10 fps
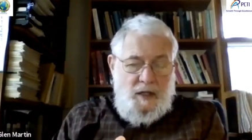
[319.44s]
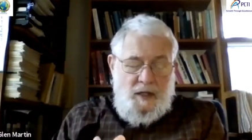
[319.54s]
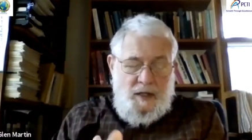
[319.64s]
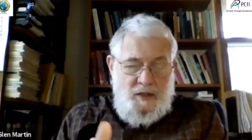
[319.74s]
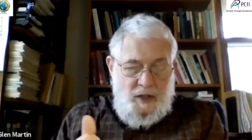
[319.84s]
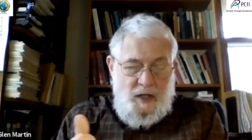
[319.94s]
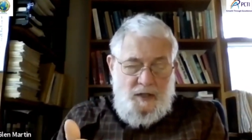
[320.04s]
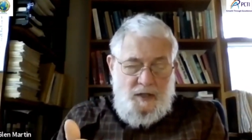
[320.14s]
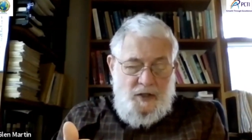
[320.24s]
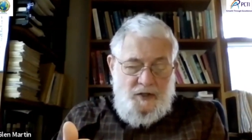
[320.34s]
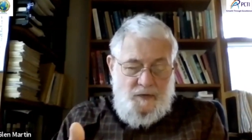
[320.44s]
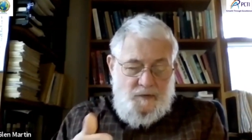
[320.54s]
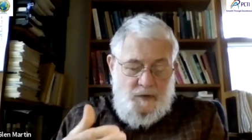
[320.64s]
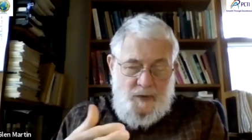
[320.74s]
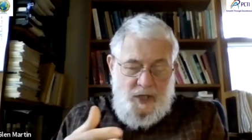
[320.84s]
as uh, just
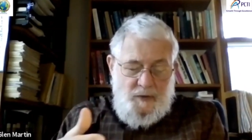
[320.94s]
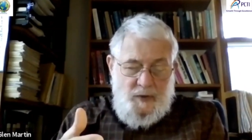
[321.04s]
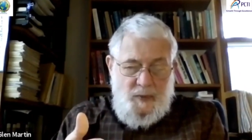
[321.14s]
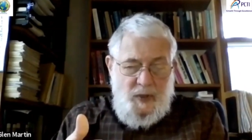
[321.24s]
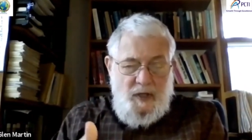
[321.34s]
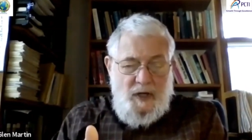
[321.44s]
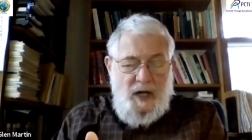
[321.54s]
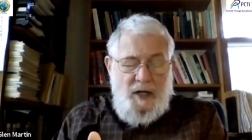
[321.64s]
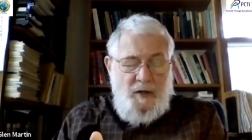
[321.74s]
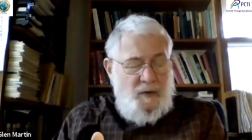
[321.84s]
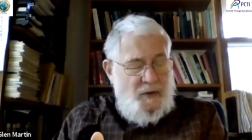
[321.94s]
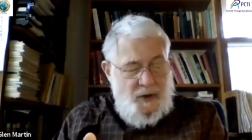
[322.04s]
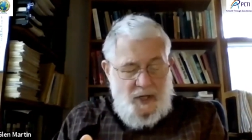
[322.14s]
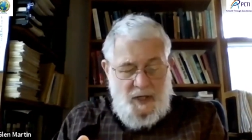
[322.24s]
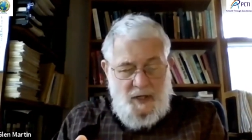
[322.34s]
for me to repeat, I don't
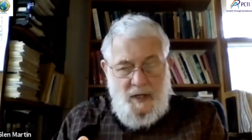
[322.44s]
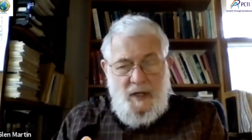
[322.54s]
think